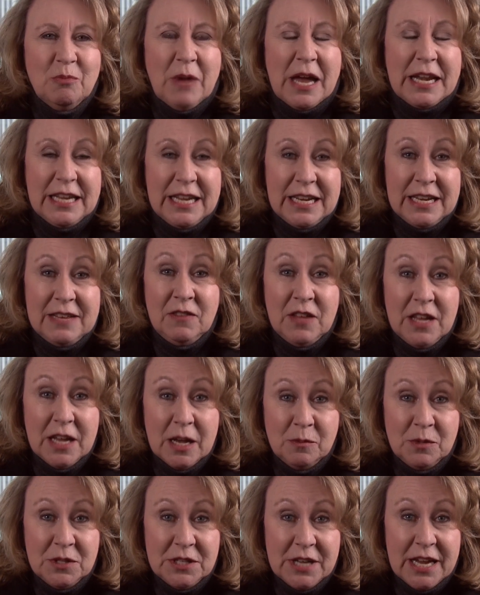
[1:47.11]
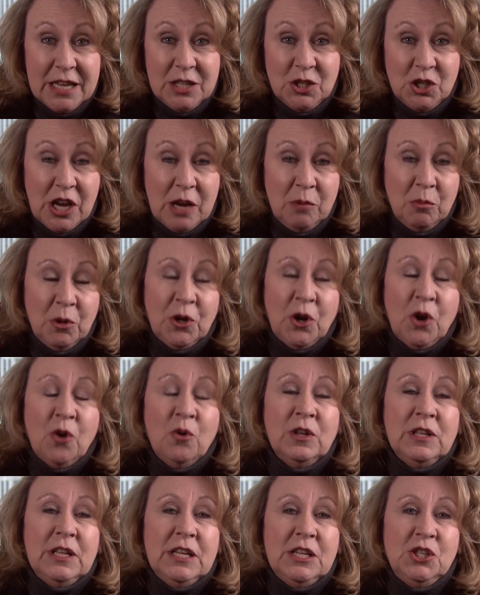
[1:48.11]
By leading the Upstate Chamber
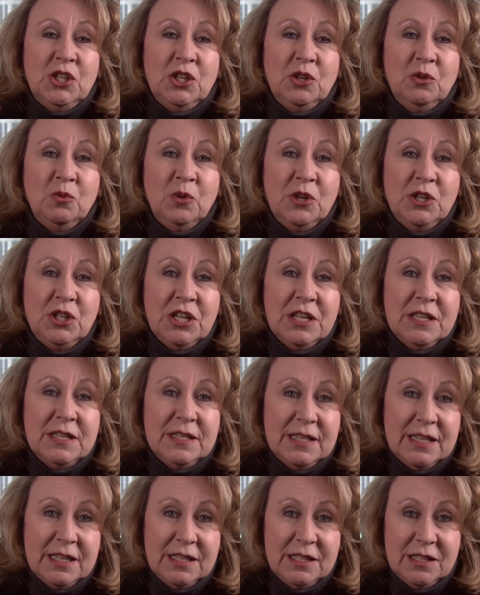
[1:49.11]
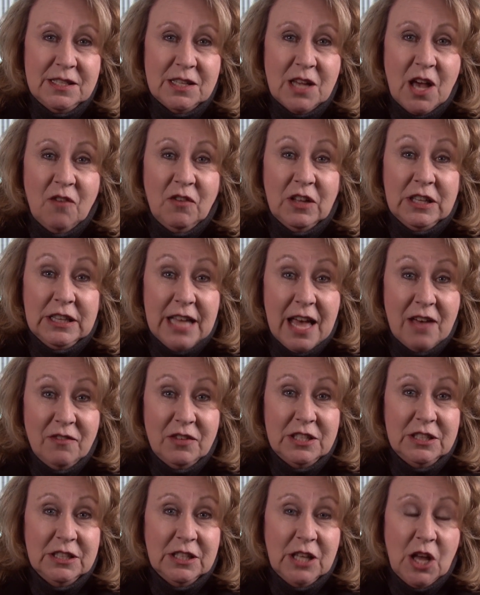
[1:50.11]
Coalition, which consists of
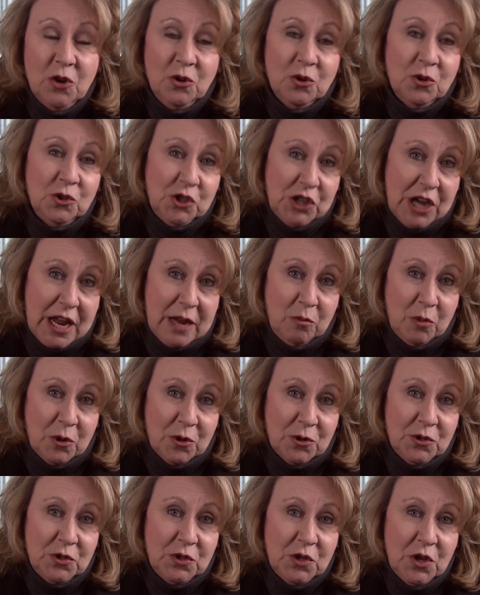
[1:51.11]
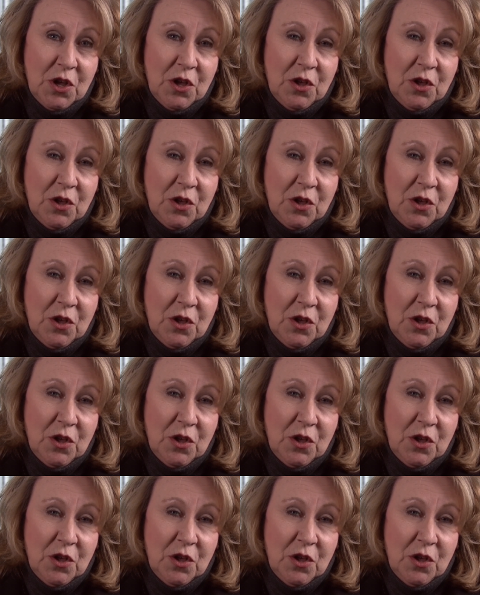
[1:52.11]
11 local chambers,